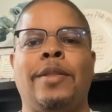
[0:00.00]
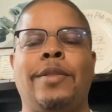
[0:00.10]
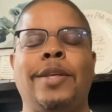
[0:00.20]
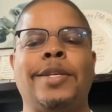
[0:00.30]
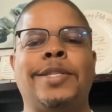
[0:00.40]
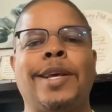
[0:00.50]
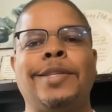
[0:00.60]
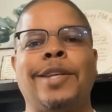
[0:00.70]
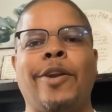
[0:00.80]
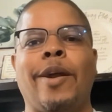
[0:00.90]
Then it
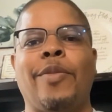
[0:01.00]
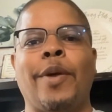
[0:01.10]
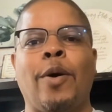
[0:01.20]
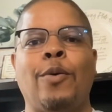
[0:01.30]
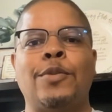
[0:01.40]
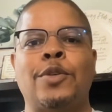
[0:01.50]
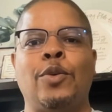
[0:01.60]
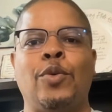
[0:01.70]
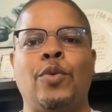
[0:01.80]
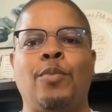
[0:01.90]
says there are those
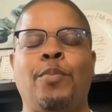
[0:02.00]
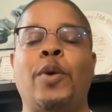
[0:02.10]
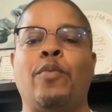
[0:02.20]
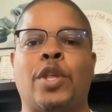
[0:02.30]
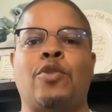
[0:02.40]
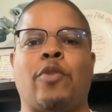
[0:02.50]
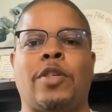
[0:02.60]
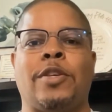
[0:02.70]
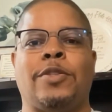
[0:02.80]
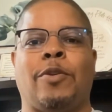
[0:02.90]
who put
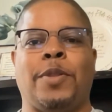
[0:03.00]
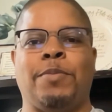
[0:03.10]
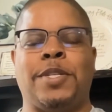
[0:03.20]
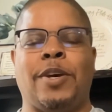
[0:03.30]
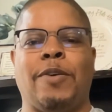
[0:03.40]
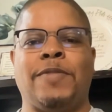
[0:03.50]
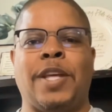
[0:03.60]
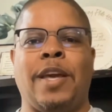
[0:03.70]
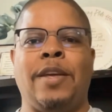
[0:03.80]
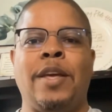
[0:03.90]
restrictions on themselves.
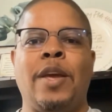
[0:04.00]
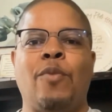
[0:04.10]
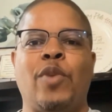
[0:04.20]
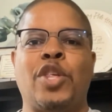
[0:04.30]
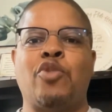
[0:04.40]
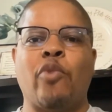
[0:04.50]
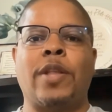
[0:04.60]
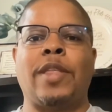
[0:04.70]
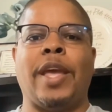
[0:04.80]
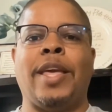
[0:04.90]
They
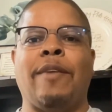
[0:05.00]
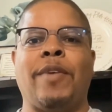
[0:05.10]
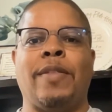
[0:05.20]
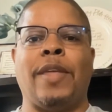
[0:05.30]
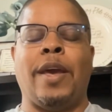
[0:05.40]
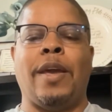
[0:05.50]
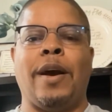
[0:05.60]
restrict their giving. They